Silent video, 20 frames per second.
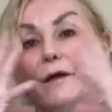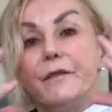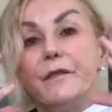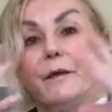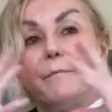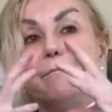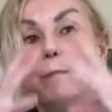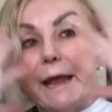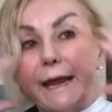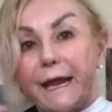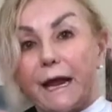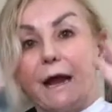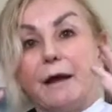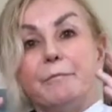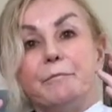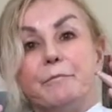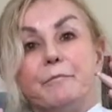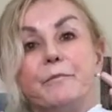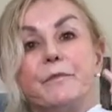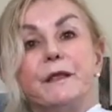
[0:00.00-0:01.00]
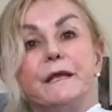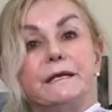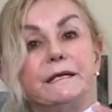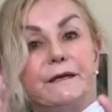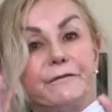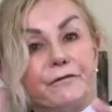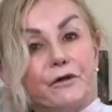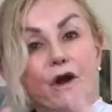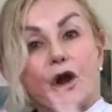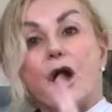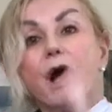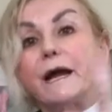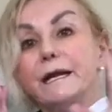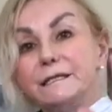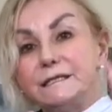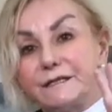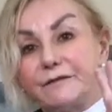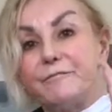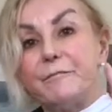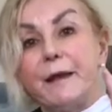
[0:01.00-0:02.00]
makeup, the different
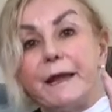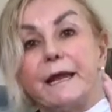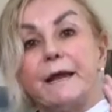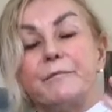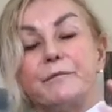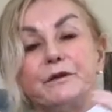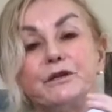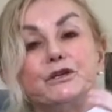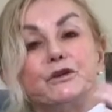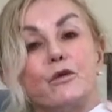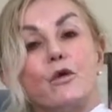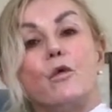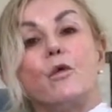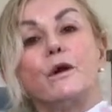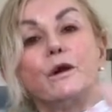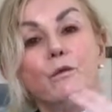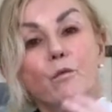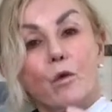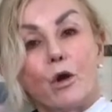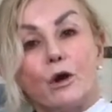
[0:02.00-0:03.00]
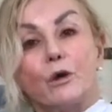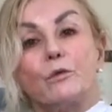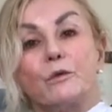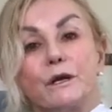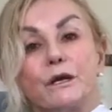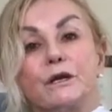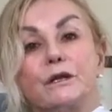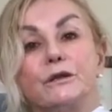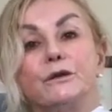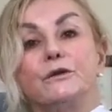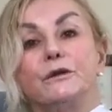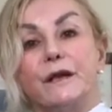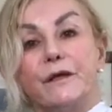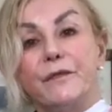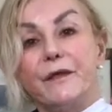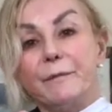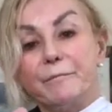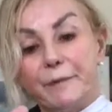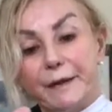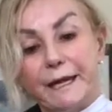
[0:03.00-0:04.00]
kinds of makeup that you're going to want to include, and
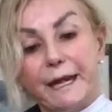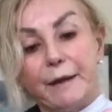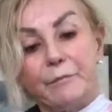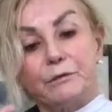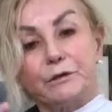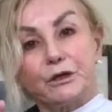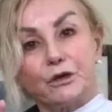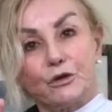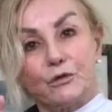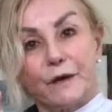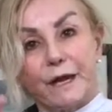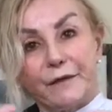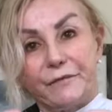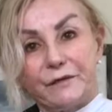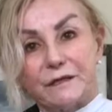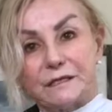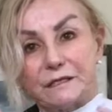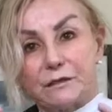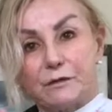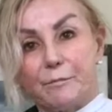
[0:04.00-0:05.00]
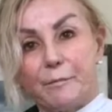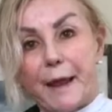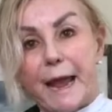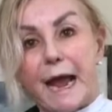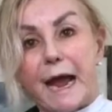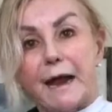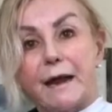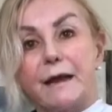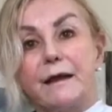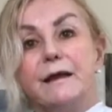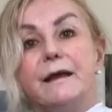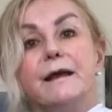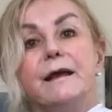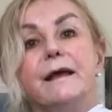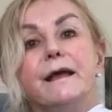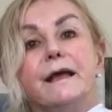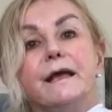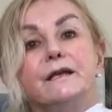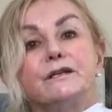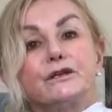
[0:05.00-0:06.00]
then being able to create this little pack
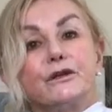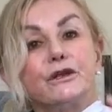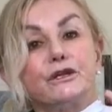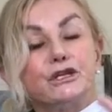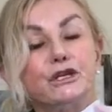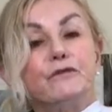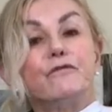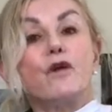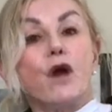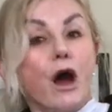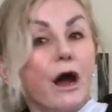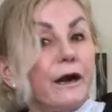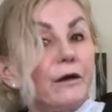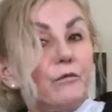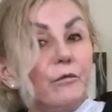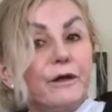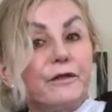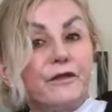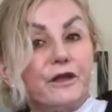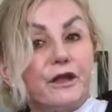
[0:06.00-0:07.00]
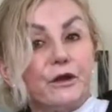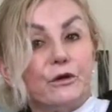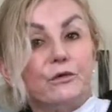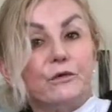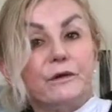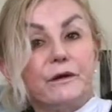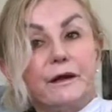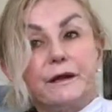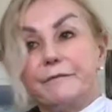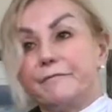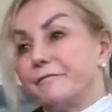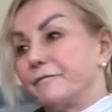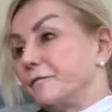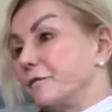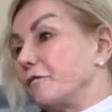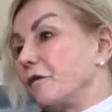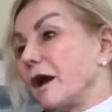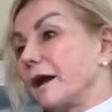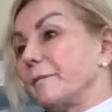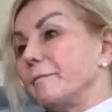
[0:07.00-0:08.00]
so that you've got it with you.
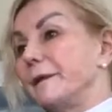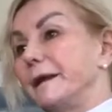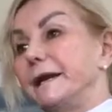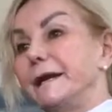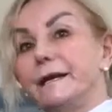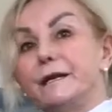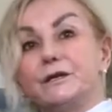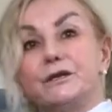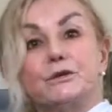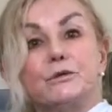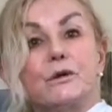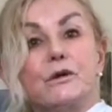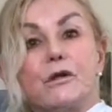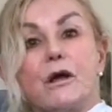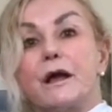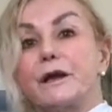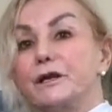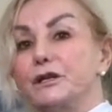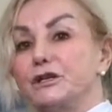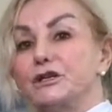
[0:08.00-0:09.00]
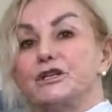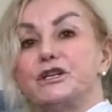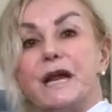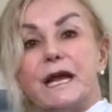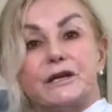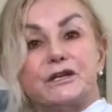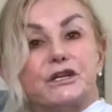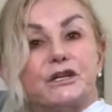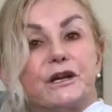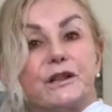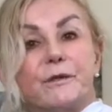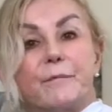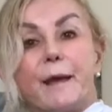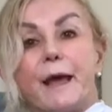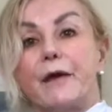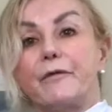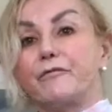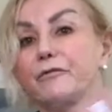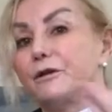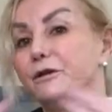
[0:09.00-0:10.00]
You've got a meeting at 2 o'clock, you just dash into the
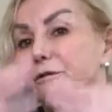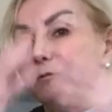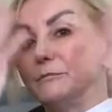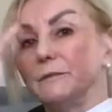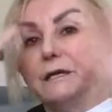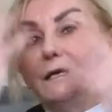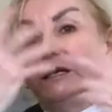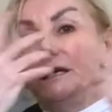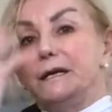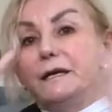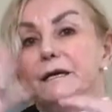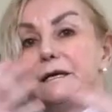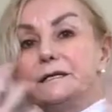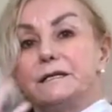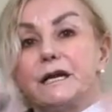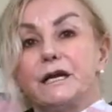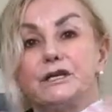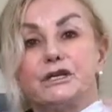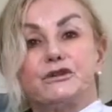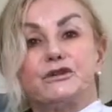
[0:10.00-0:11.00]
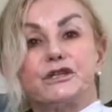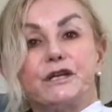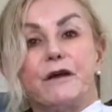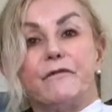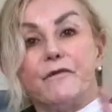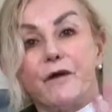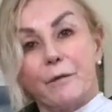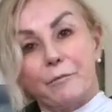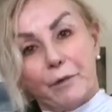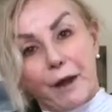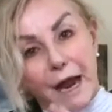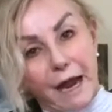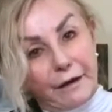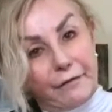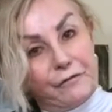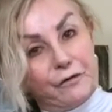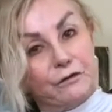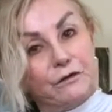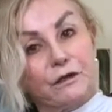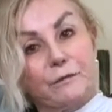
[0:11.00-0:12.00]
bathroom, touch yourself up out
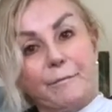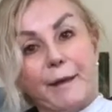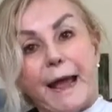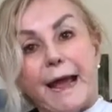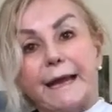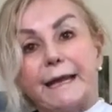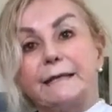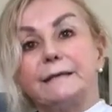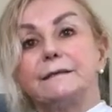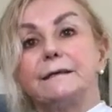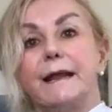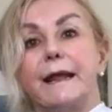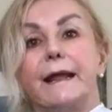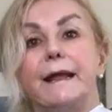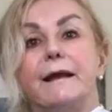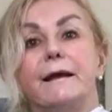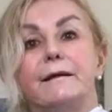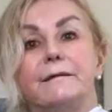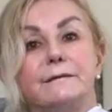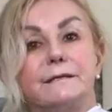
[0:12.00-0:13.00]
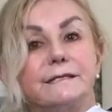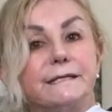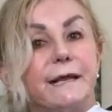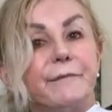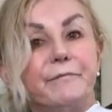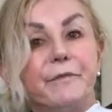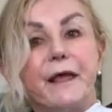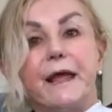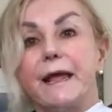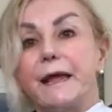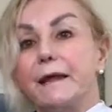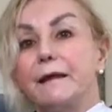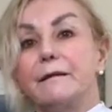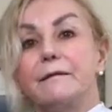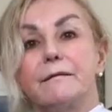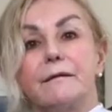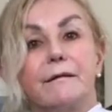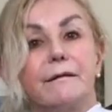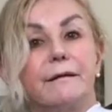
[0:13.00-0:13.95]
of your little packet, and same thing,